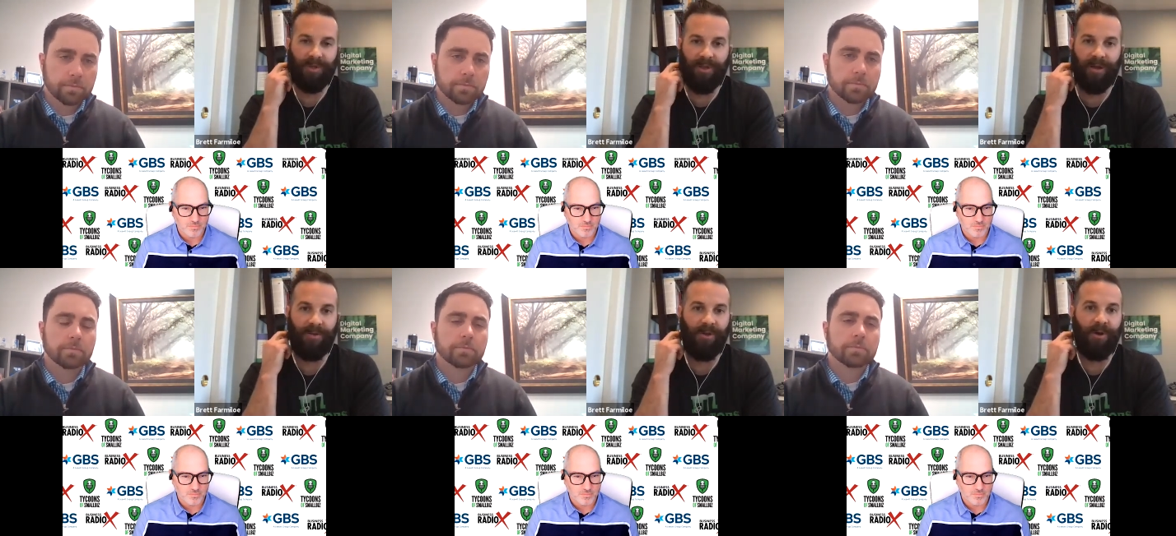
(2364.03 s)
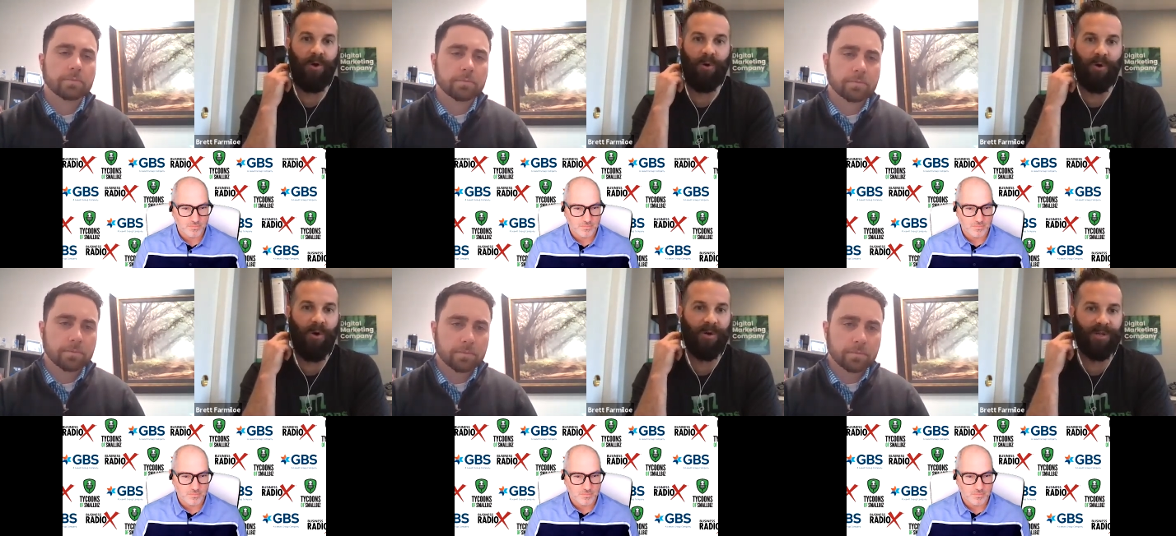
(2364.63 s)
Speaker 1: So their their whole
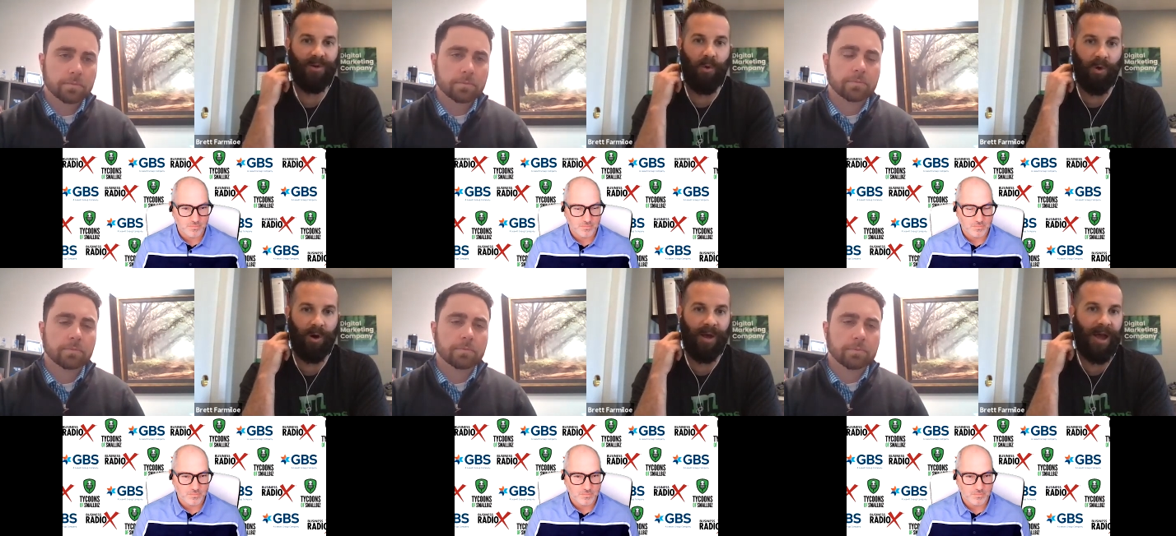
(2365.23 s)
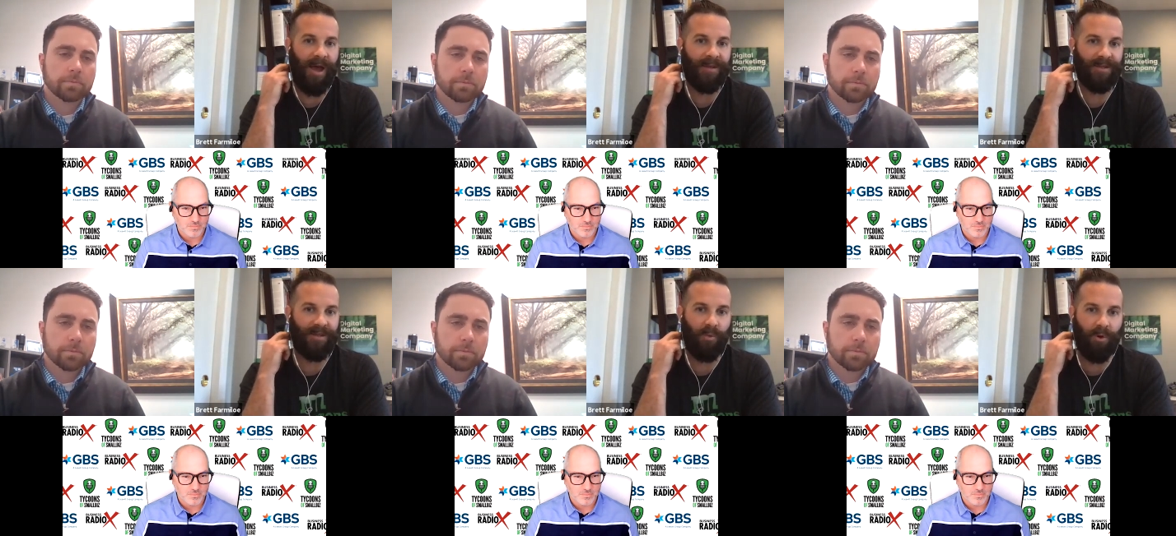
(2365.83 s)
goal is to
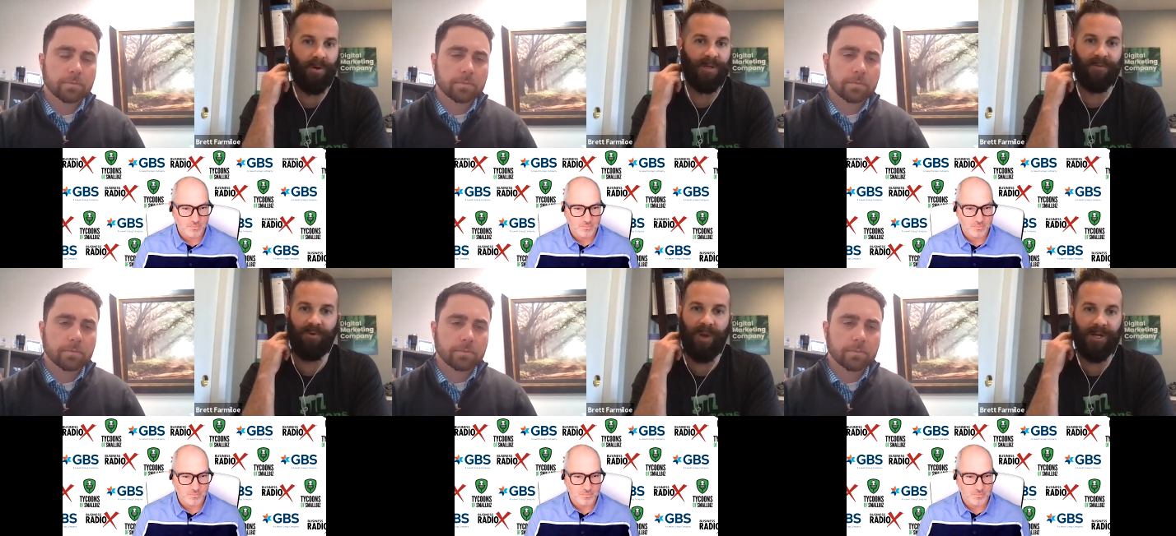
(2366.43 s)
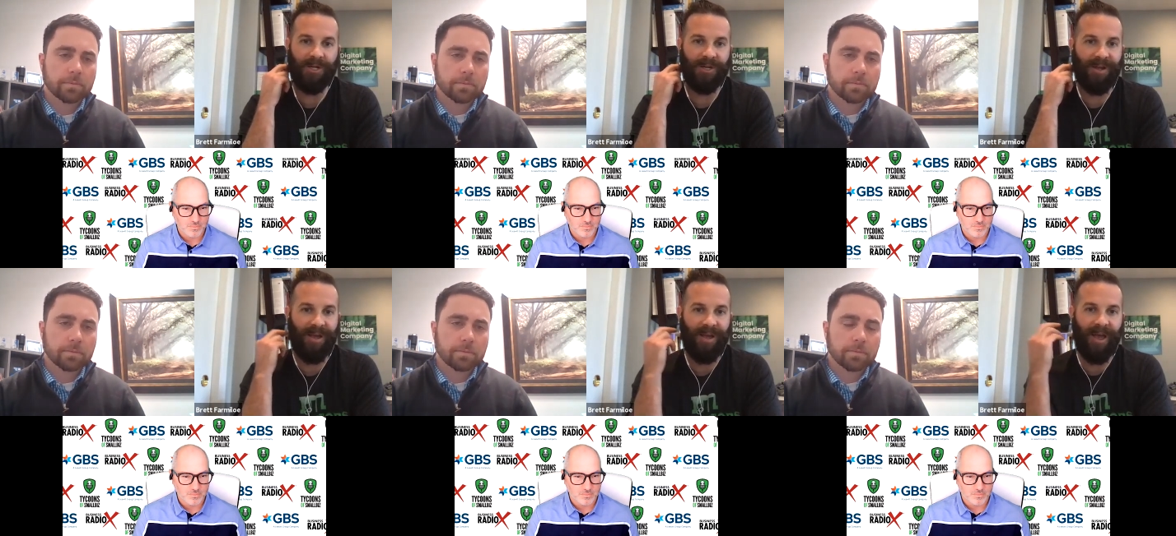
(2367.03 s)
organize the world's information
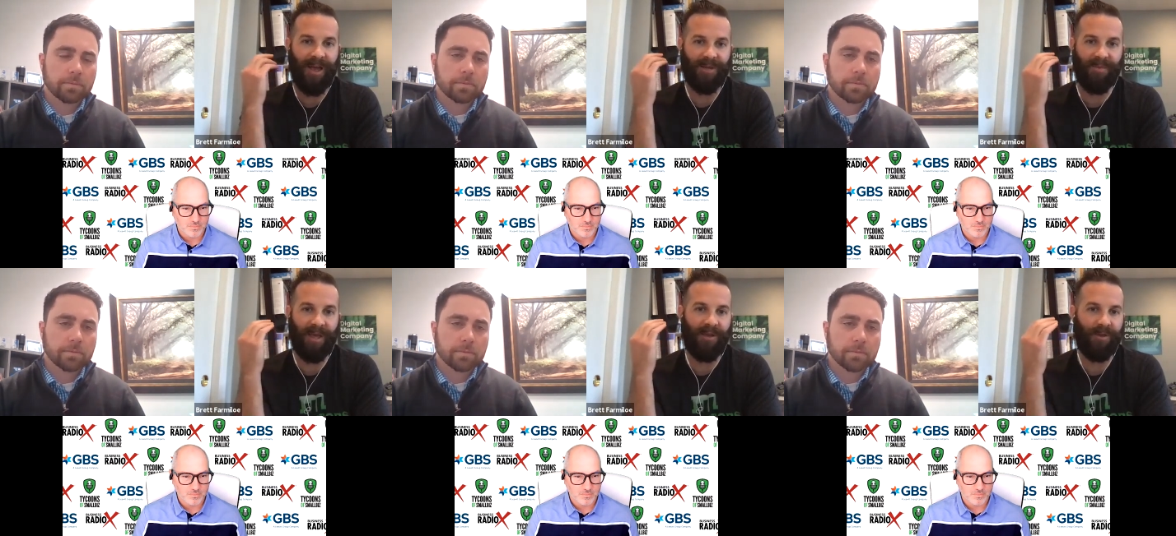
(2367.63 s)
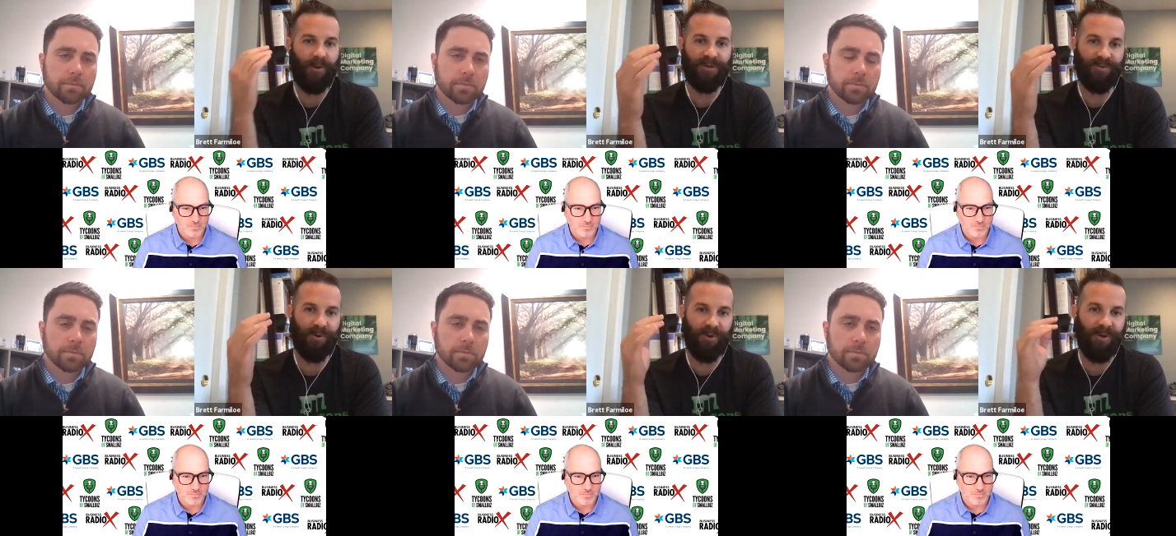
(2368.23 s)
and to make it
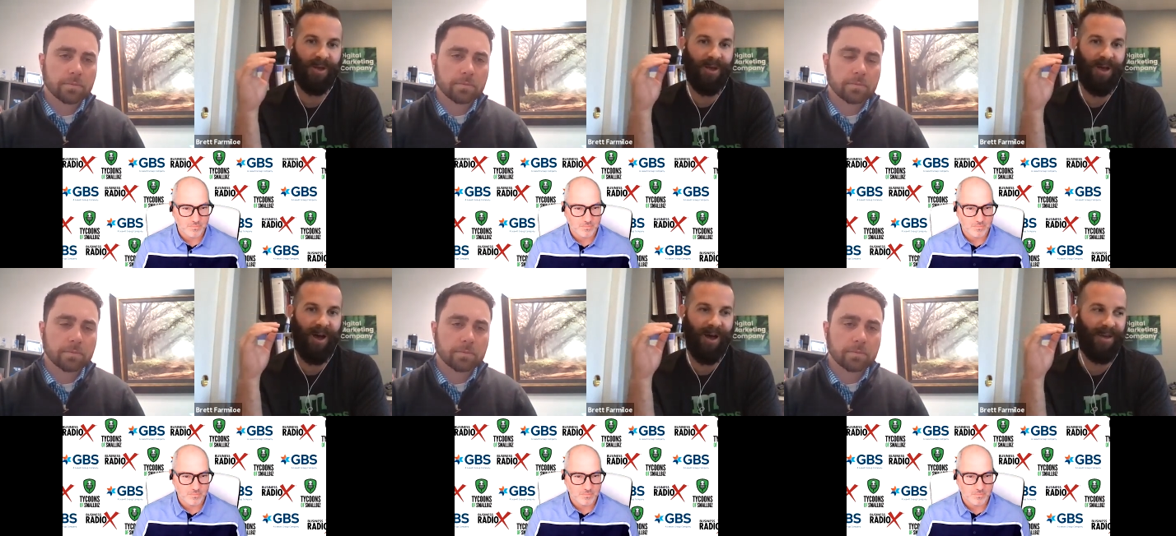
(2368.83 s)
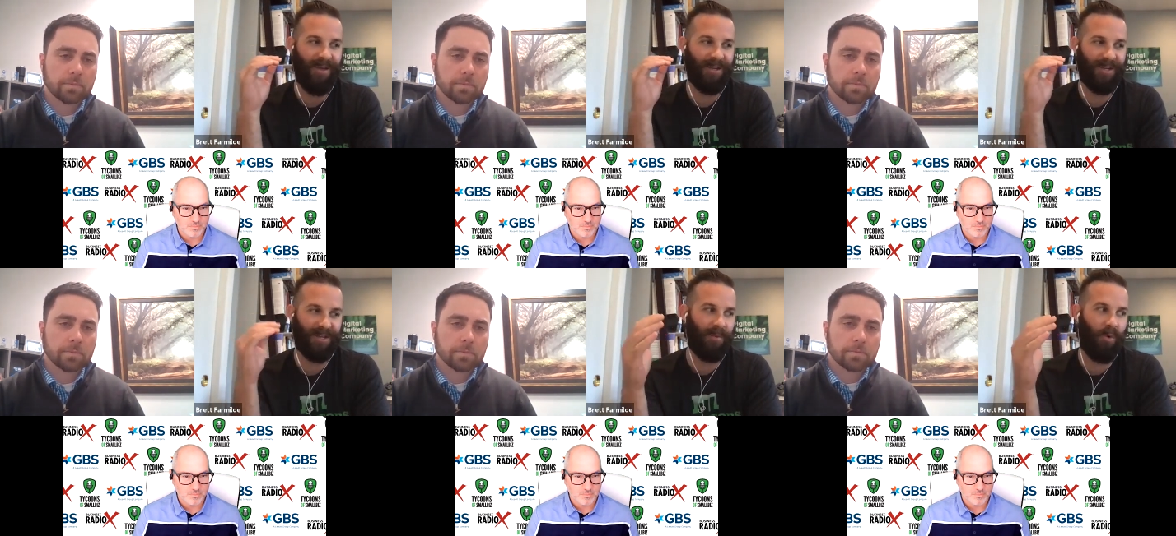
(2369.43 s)
useful
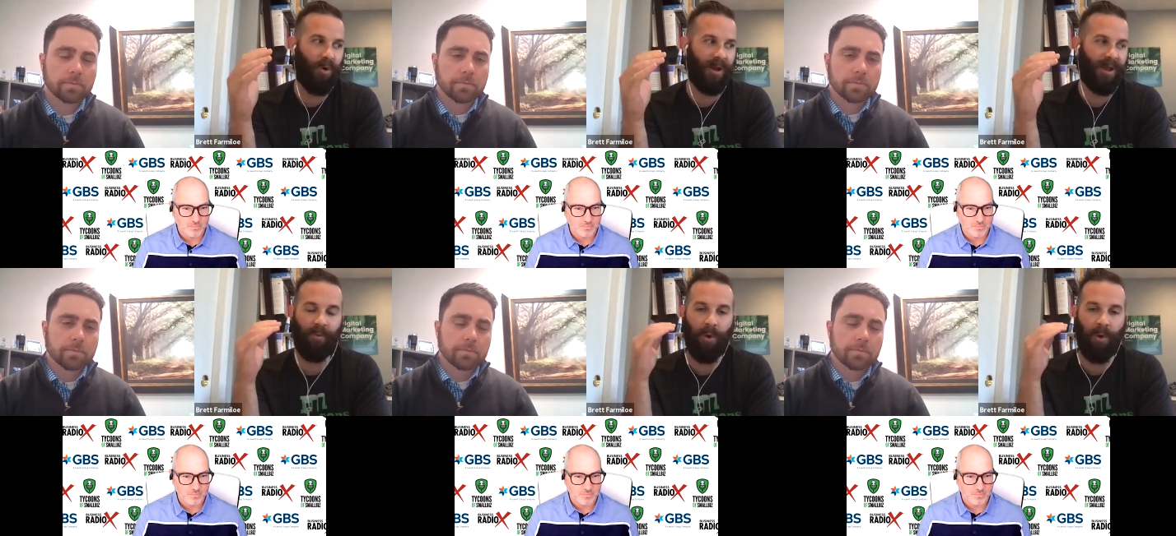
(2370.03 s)
to someone in